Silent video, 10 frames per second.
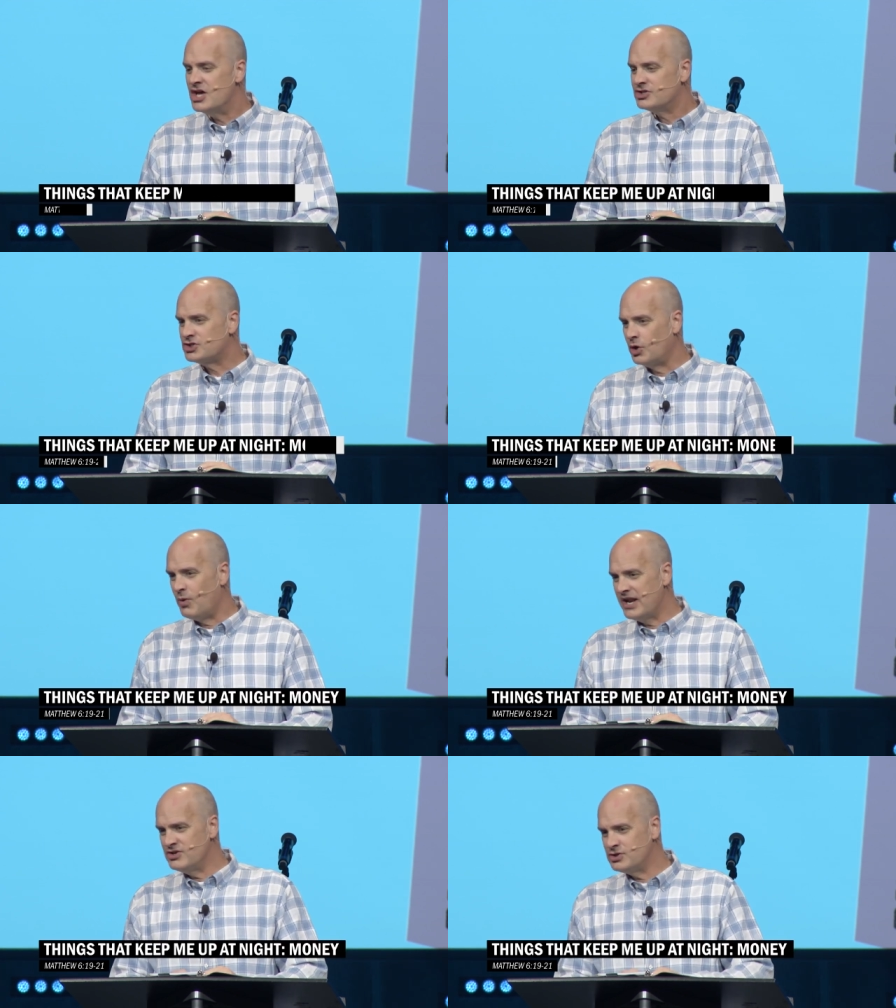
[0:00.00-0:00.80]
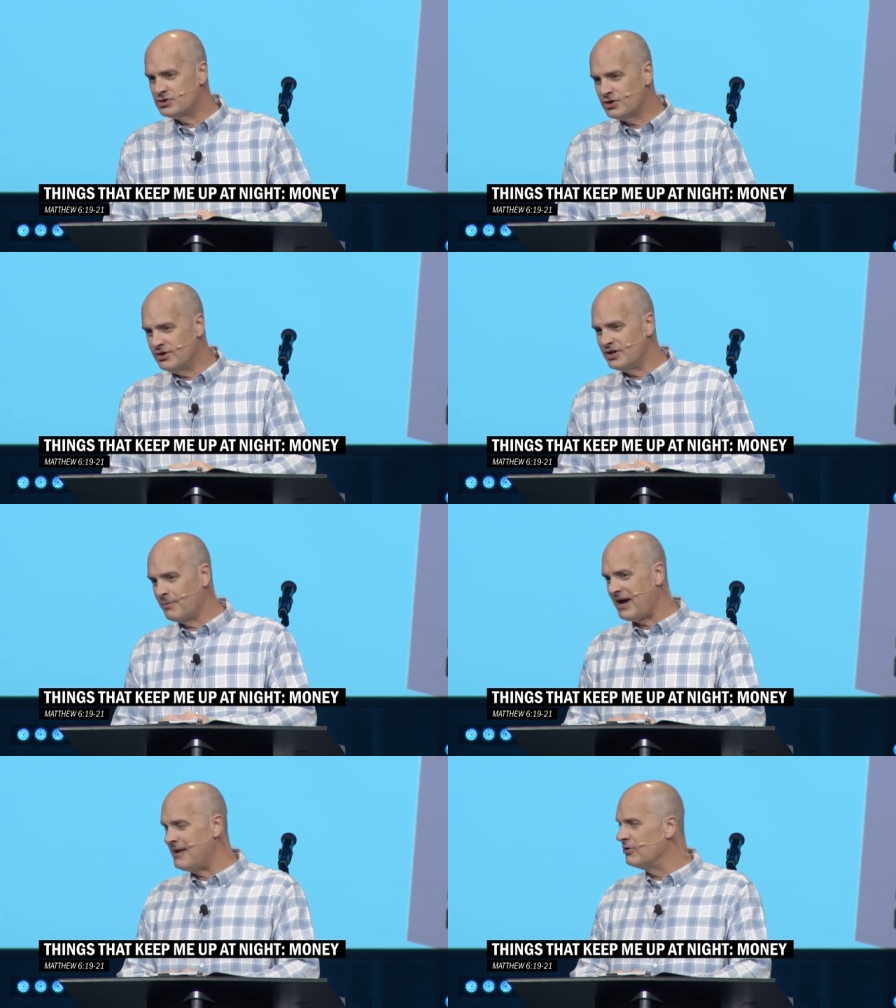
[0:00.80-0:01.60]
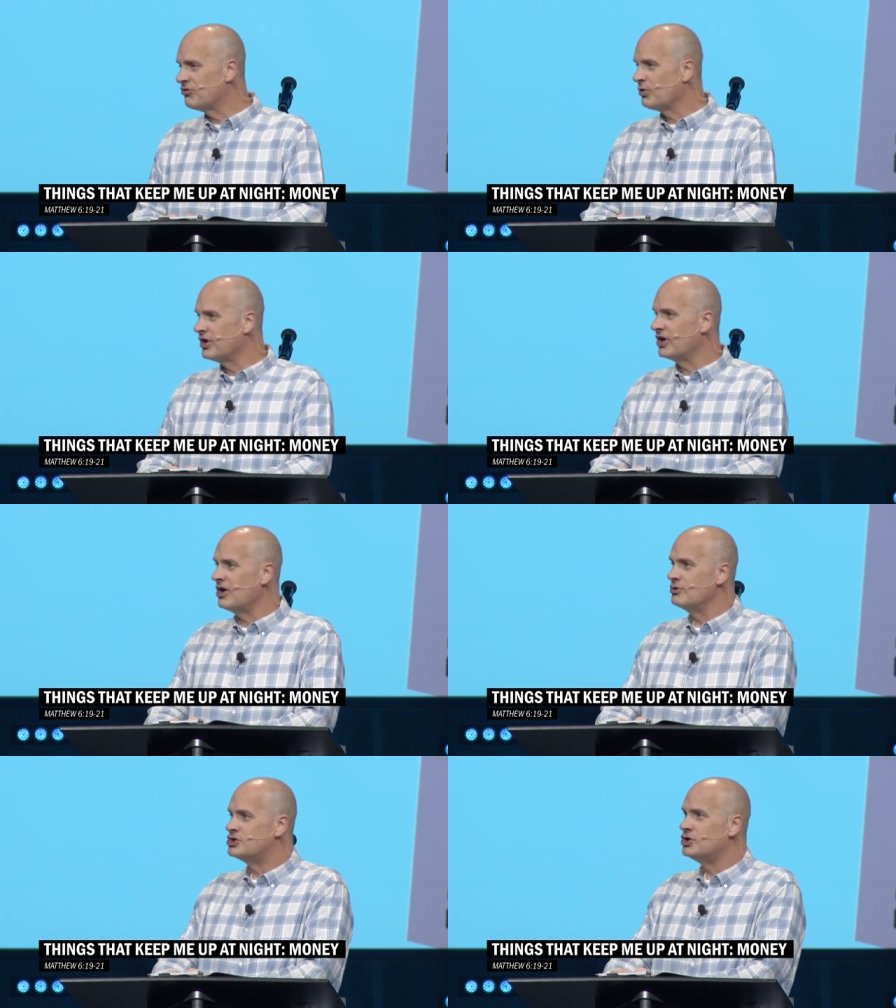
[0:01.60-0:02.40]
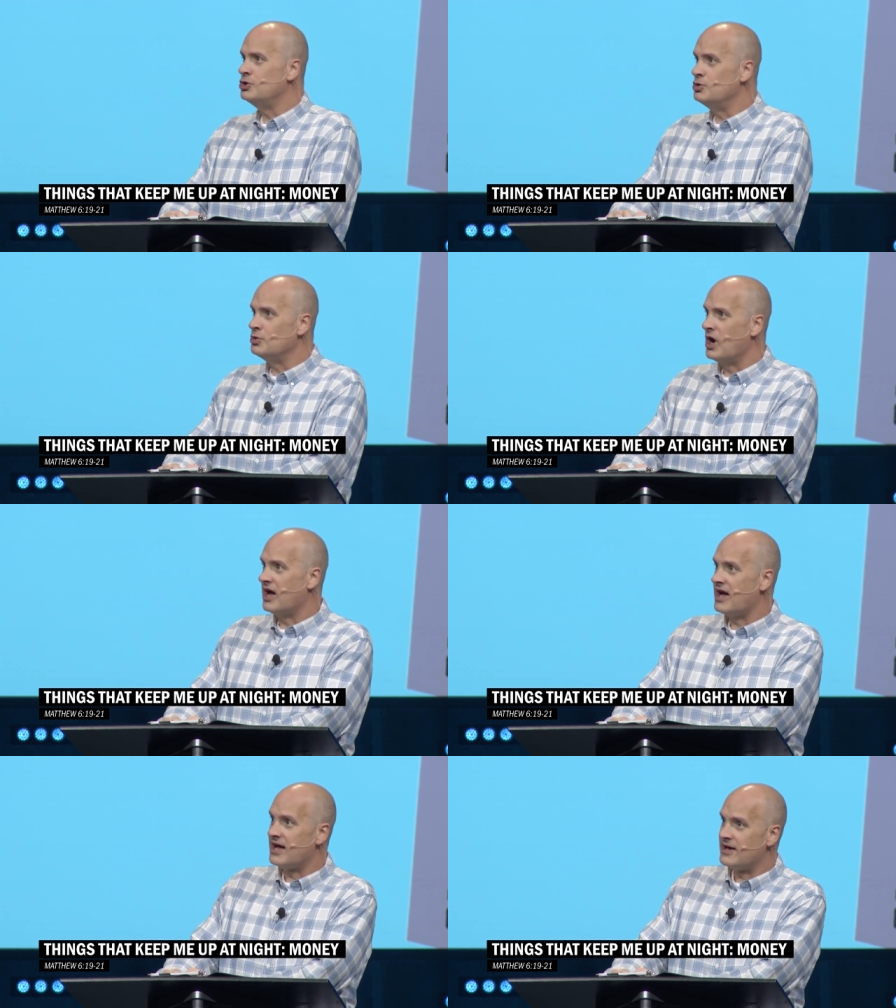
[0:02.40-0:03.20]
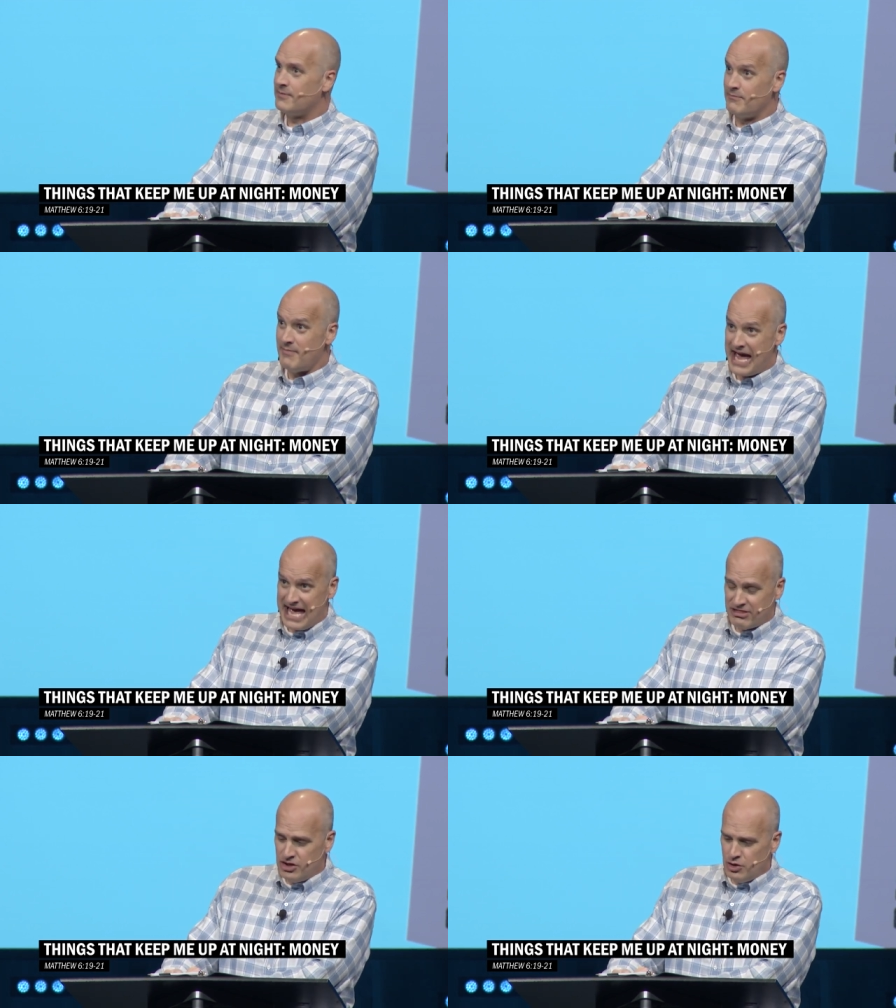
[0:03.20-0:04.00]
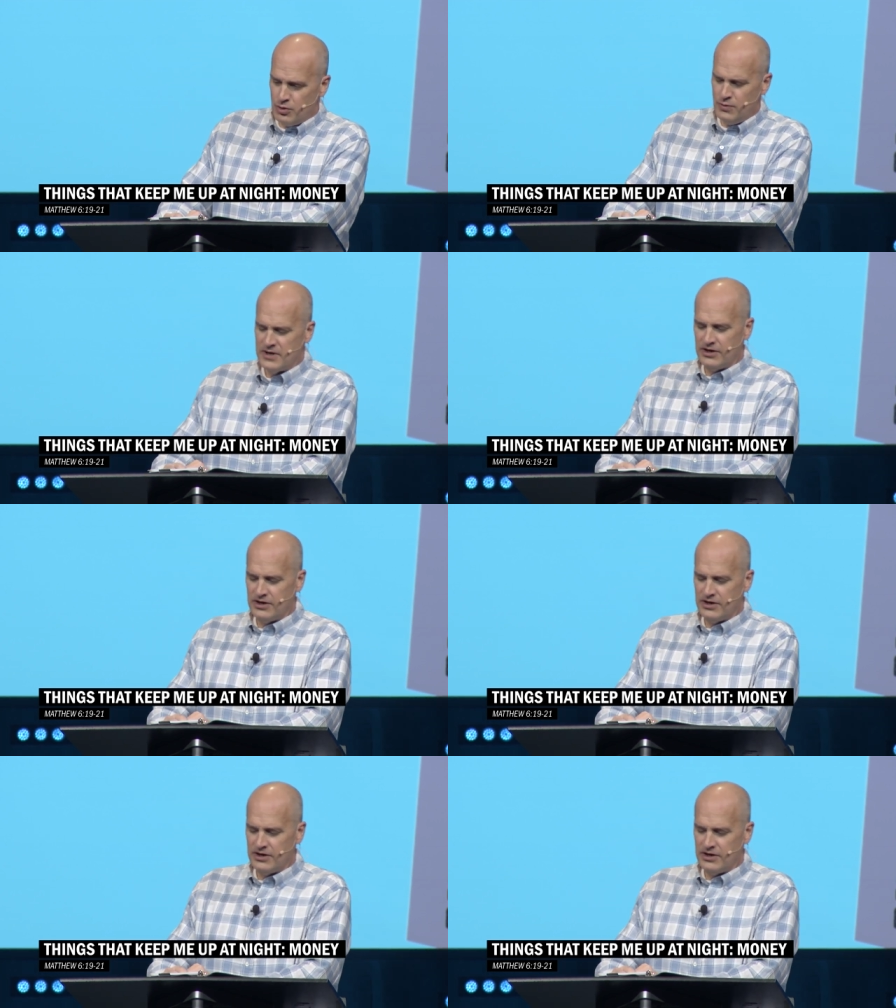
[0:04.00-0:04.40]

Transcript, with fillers: So why don't you turn in your Bibles? We're going to go to uh, Matthew